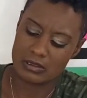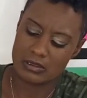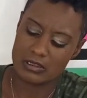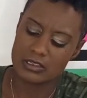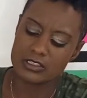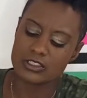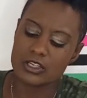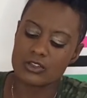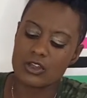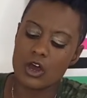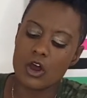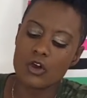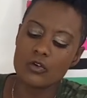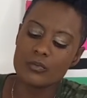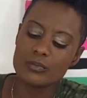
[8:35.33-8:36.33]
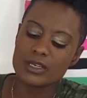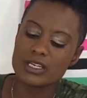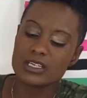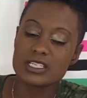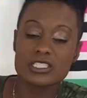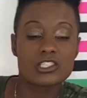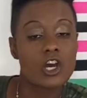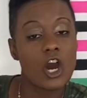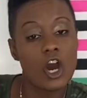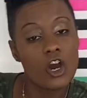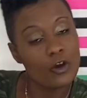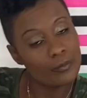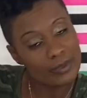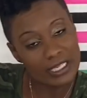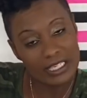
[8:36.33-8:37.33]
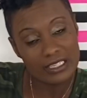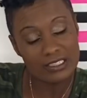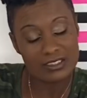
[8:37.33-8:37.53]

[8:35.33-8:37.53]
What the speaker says: So the oatmeal is calming,